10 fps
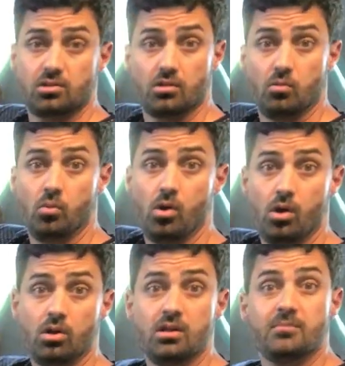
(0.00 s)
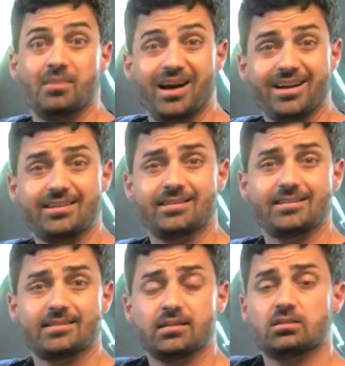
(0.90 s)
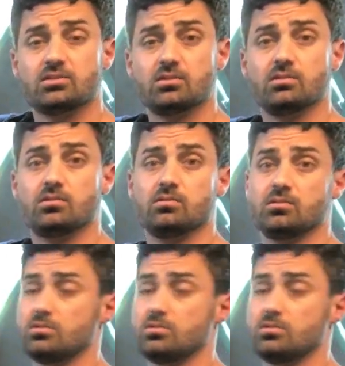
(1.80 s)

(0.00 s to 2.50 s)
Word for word: it to the wall behind it so